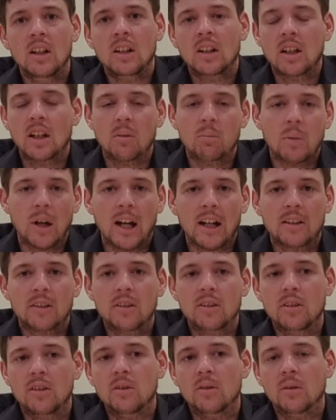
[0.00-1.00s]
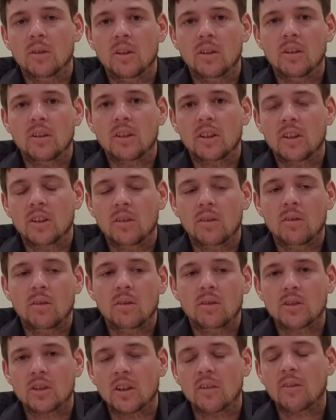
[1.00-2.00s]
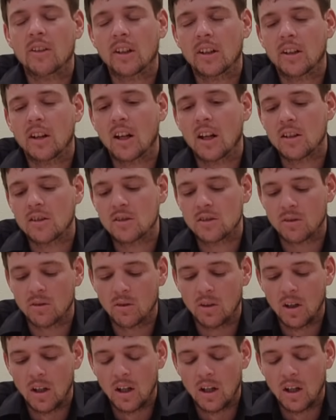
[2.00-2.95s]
get back to you, or, stuff like that. So